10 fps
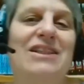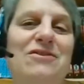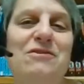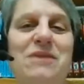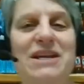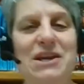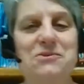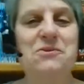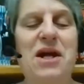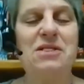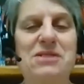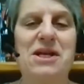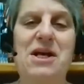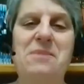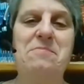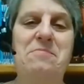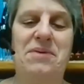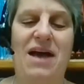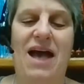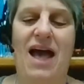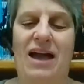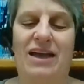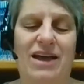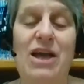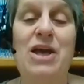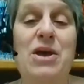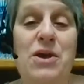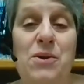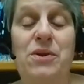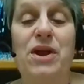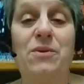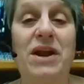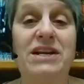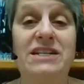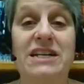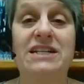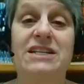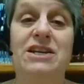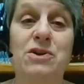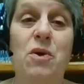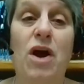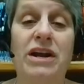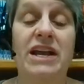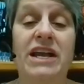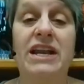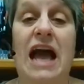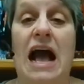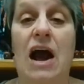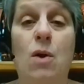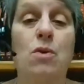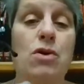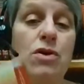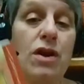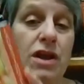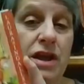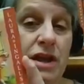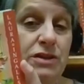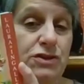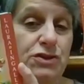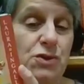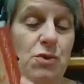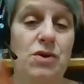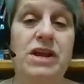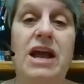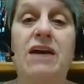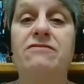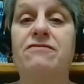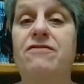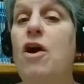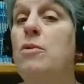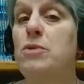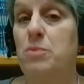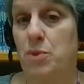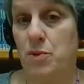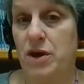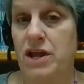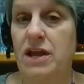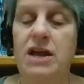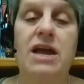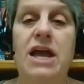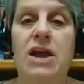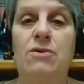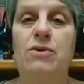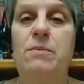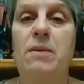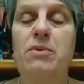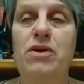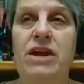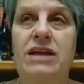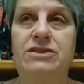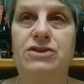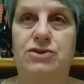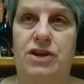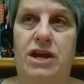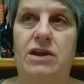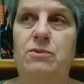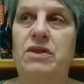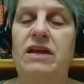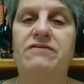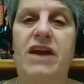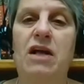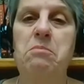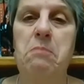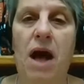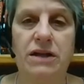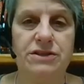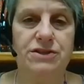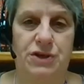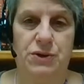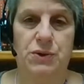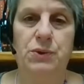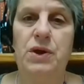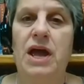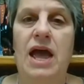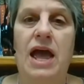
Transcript: Hello, everybody, and welcome back. We are ready to continue on in our story of Farmer Boy. Remember, yesterday we left Almanzo